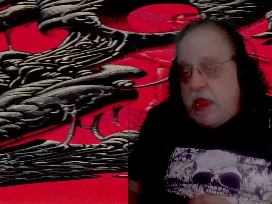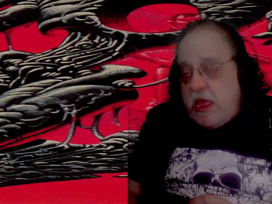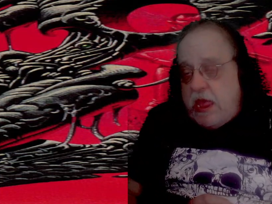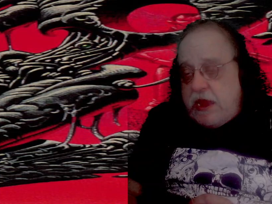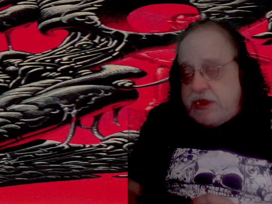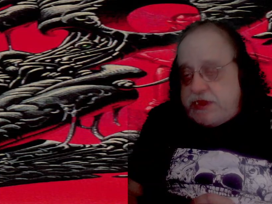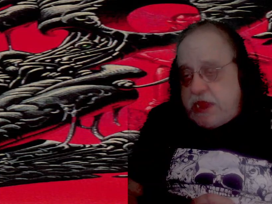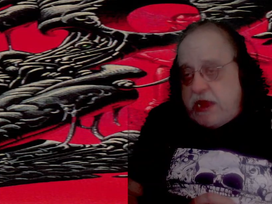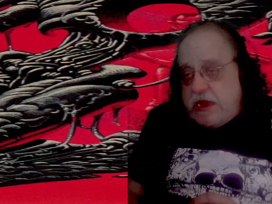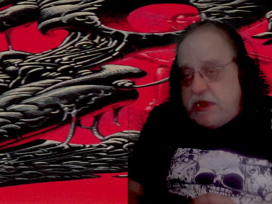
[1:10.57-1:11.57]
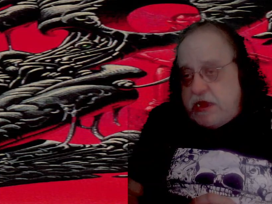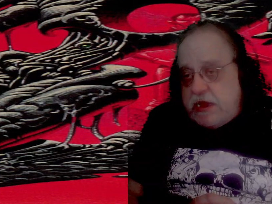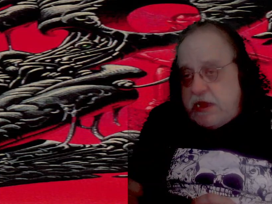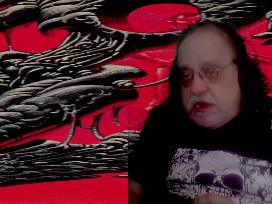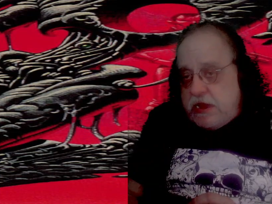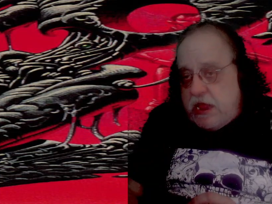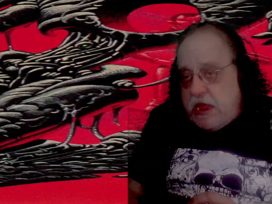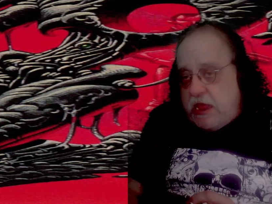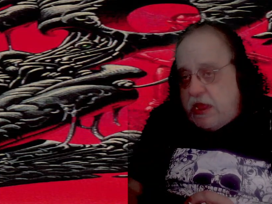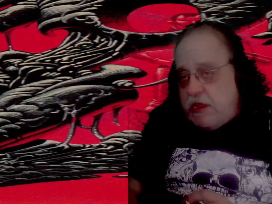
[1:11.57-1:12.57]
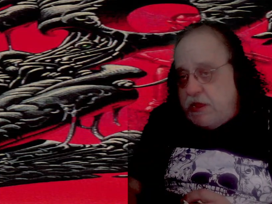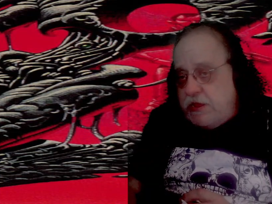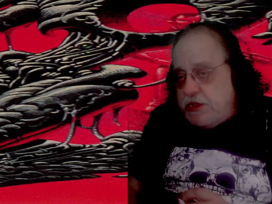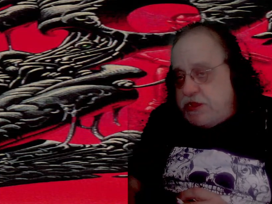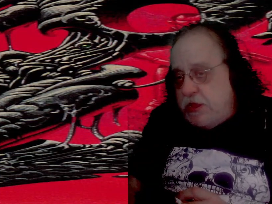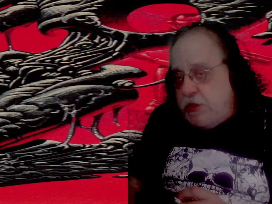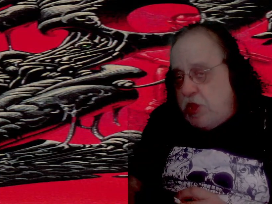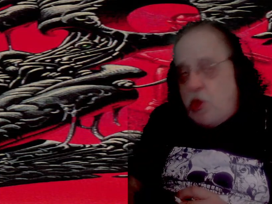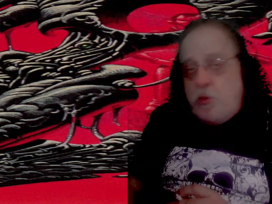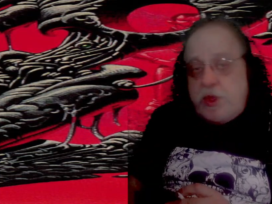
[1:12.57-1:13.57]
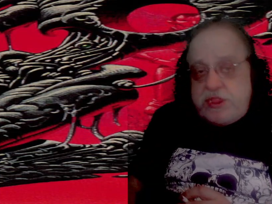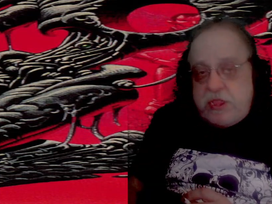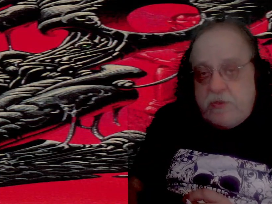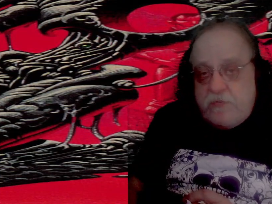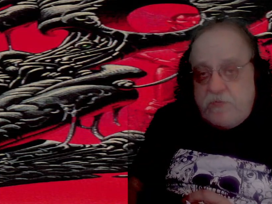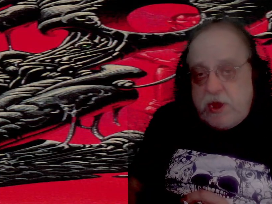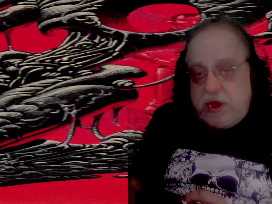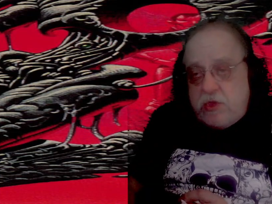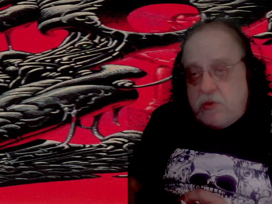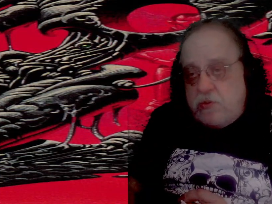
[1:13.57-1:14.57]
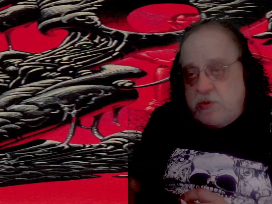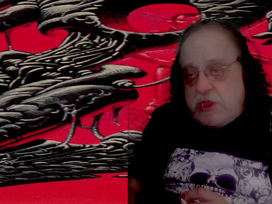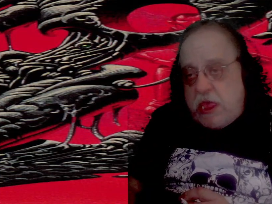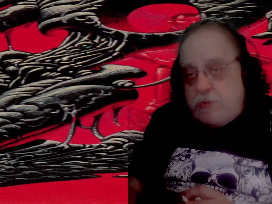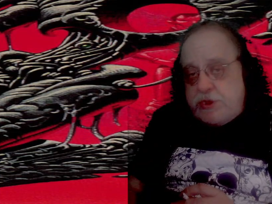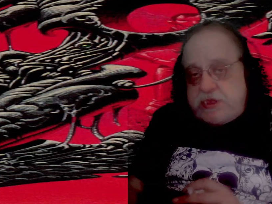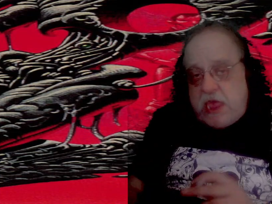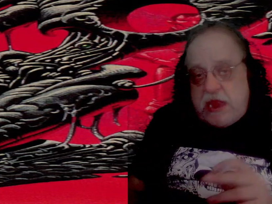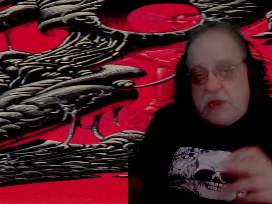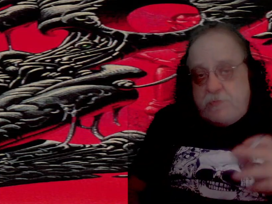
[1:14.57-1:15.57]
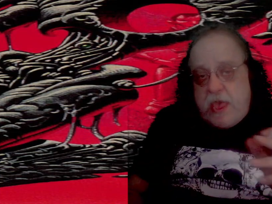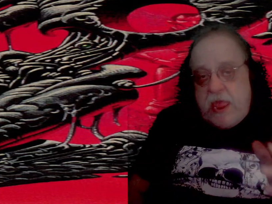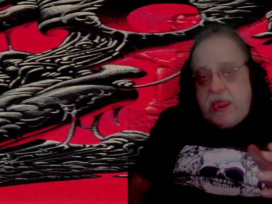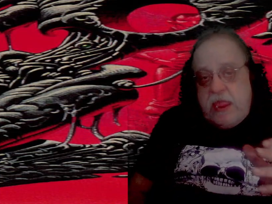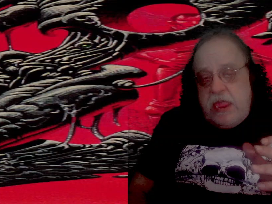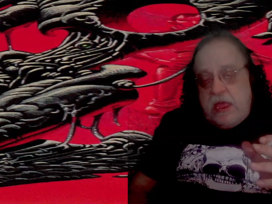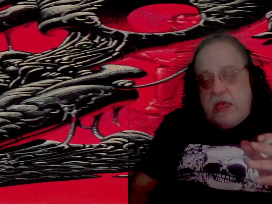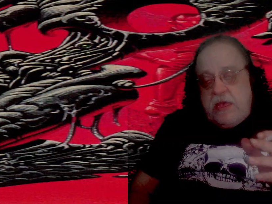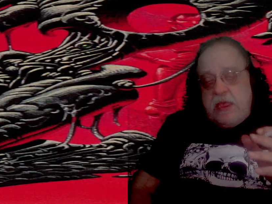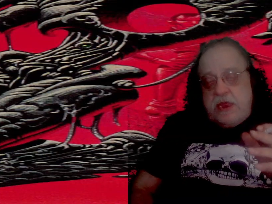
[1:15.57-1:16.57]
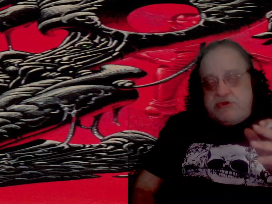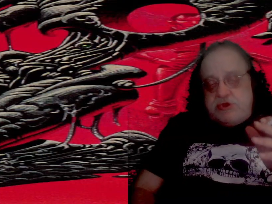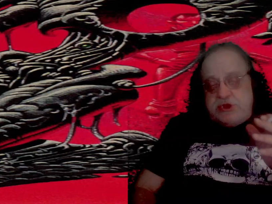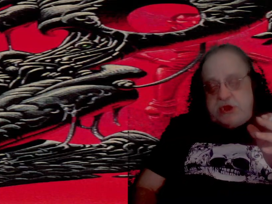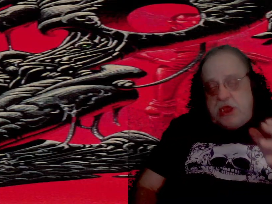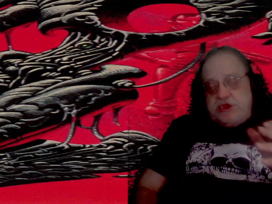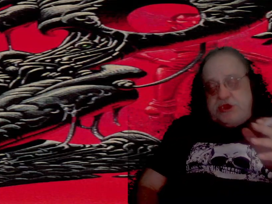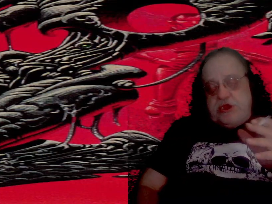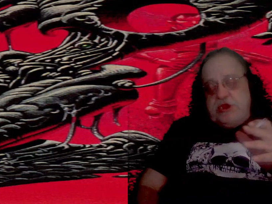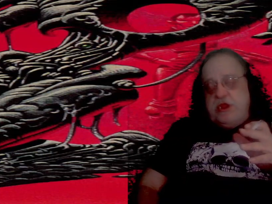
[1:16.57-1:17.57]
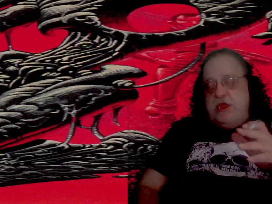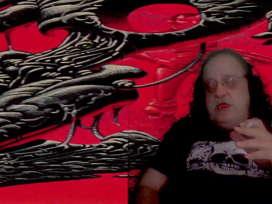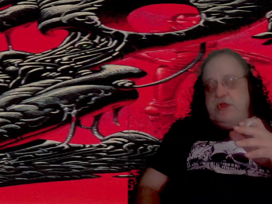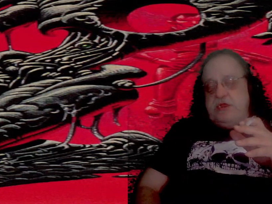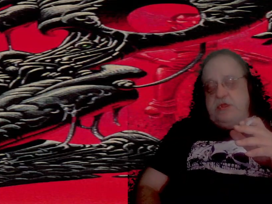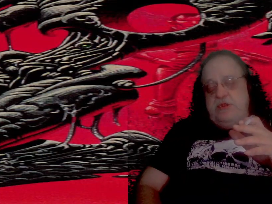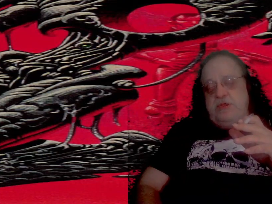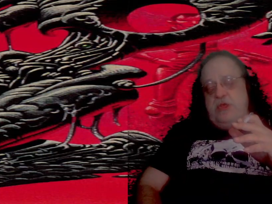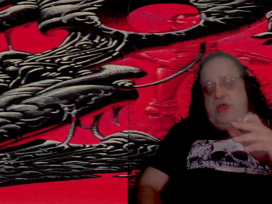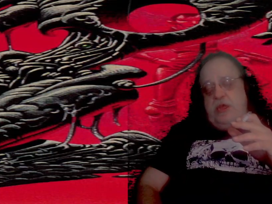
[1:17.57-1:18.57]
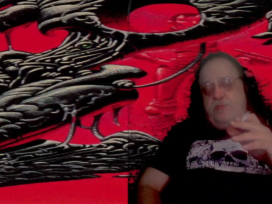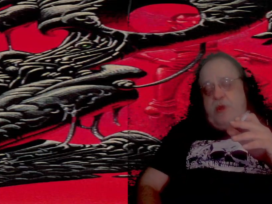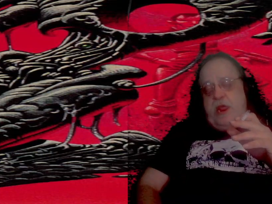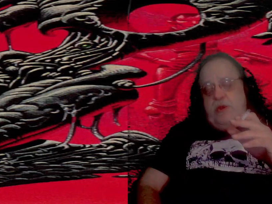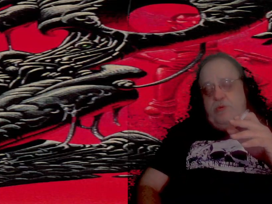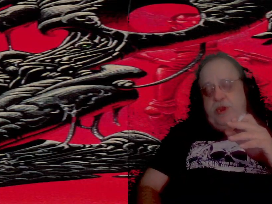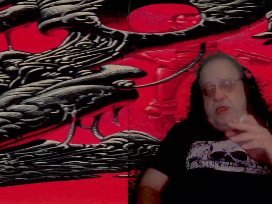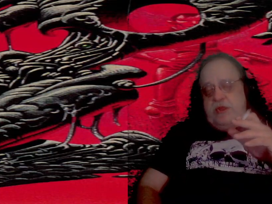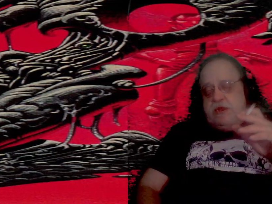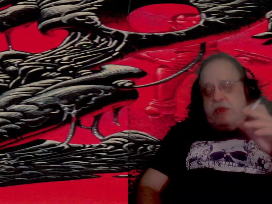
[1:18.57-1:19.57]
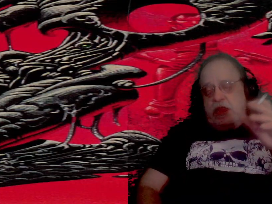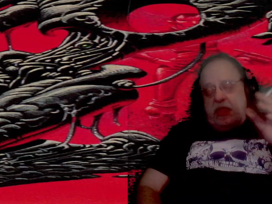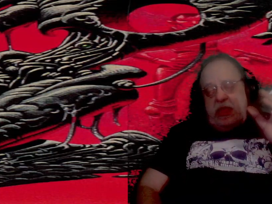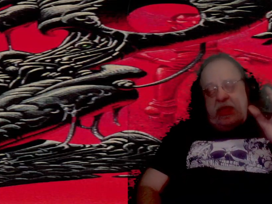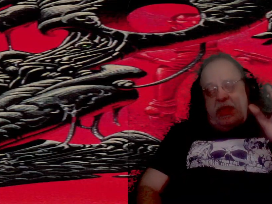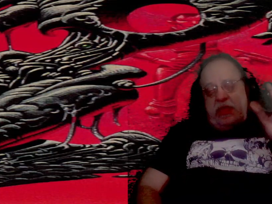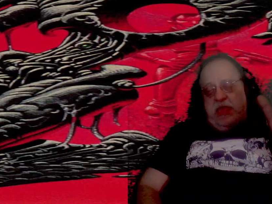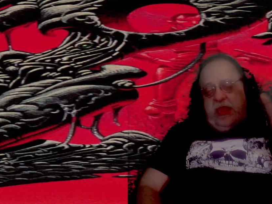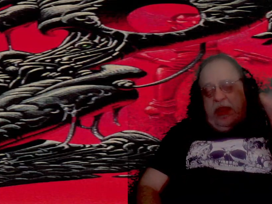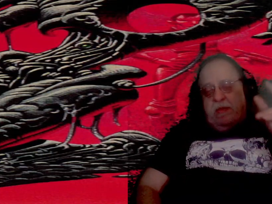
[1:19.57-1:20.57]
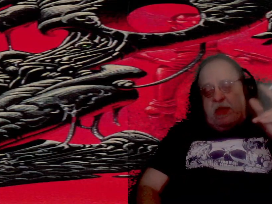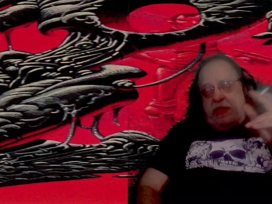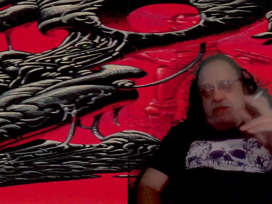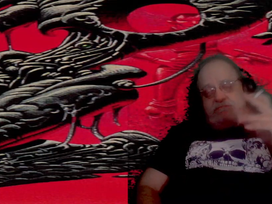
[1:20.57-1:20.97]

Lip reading: decided to go with the video that was kind of my introduction to Brian Regan. Again,